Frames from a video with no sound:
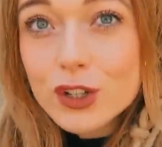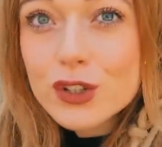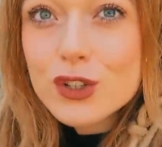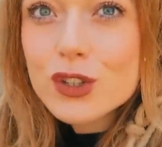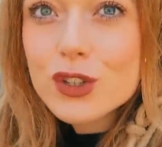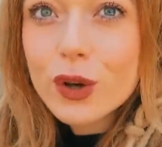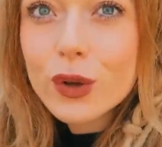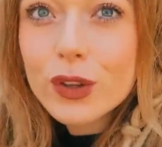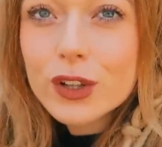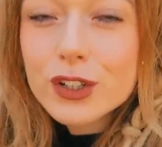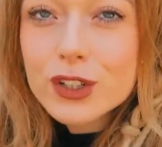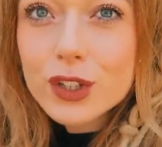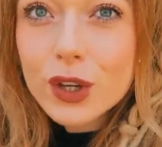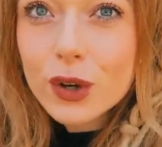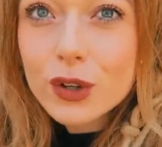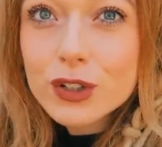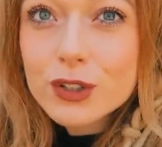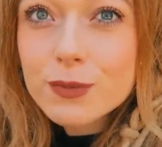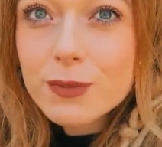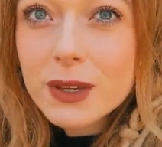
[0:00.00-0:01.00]
so that's
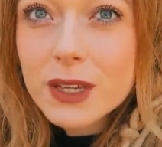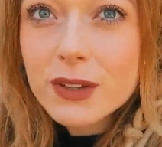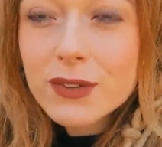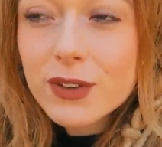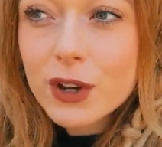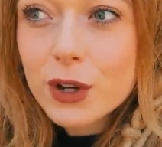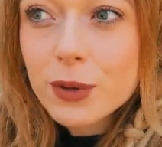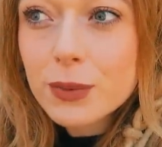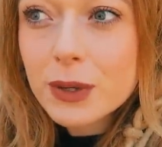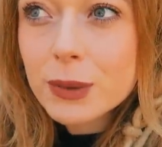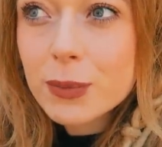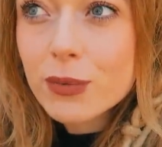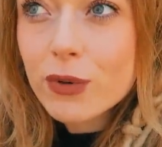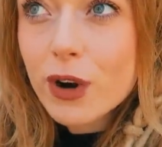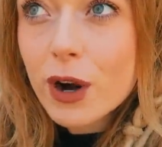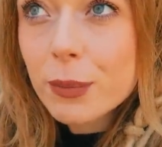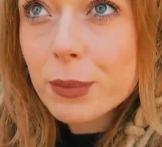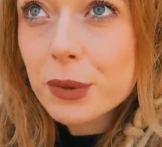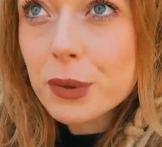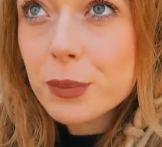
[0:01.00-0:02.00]
going to be a very big
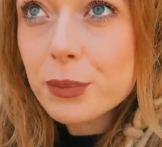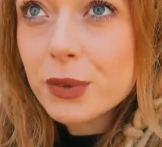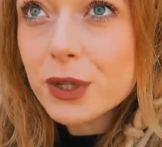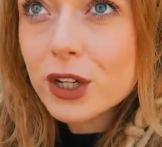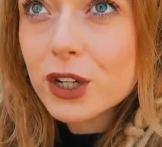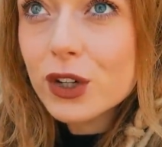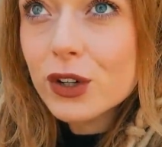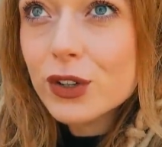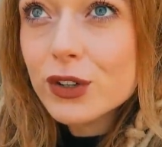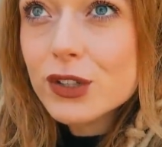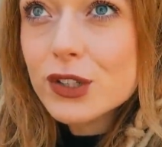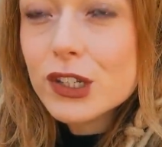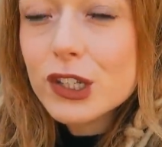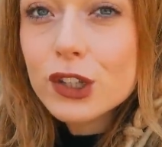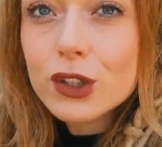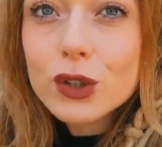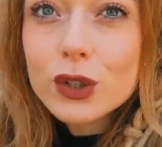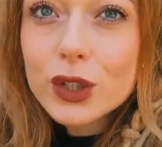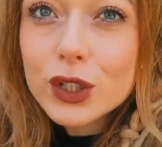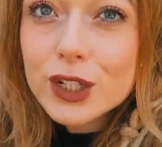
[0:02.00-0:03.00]
problem, because
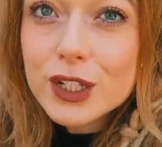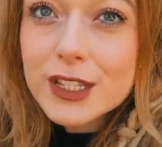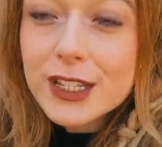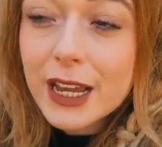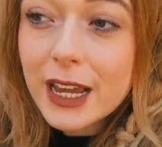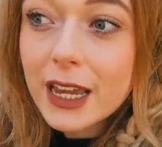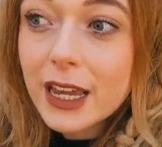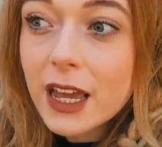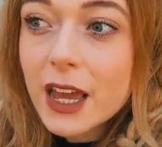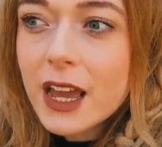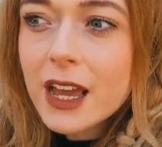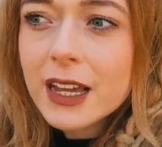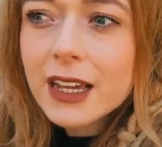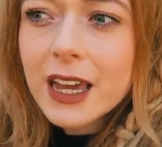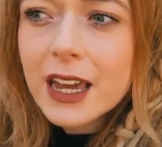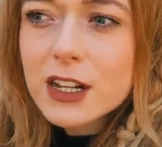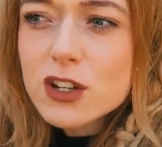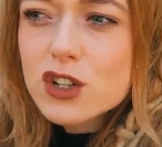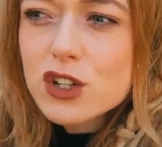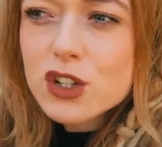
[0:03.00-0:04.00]
you could say,
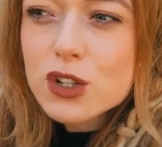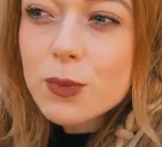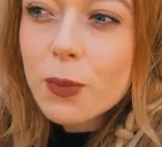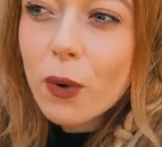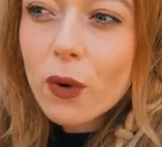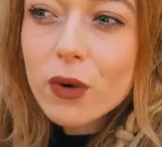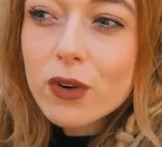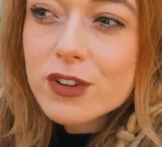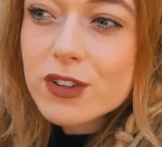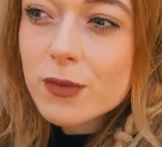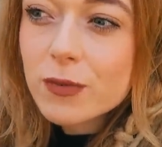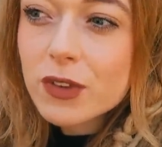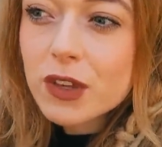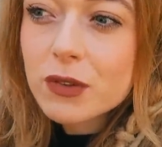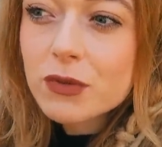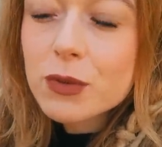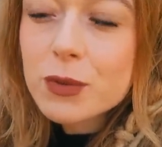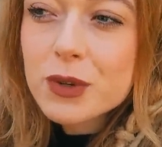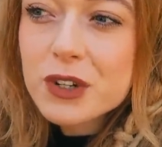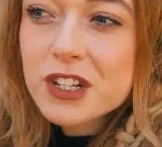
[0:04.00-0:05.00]
can't you just borrow
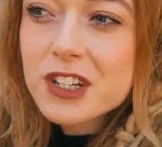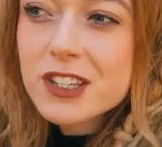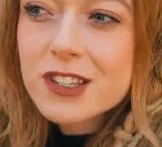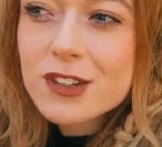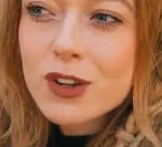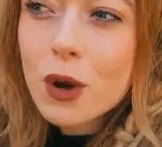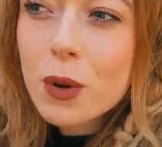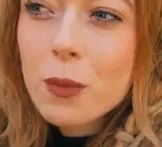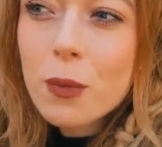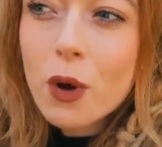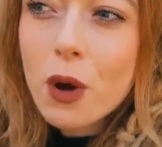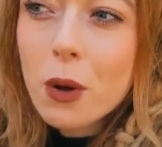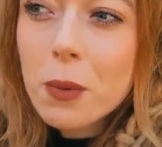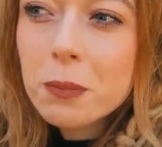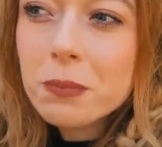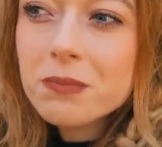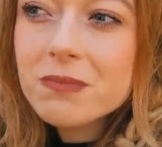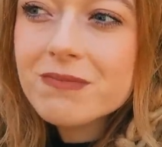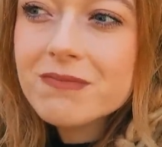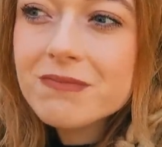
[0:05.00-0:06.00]
something from your sister or
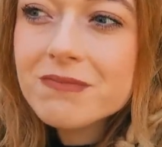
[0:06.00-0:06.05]
mom?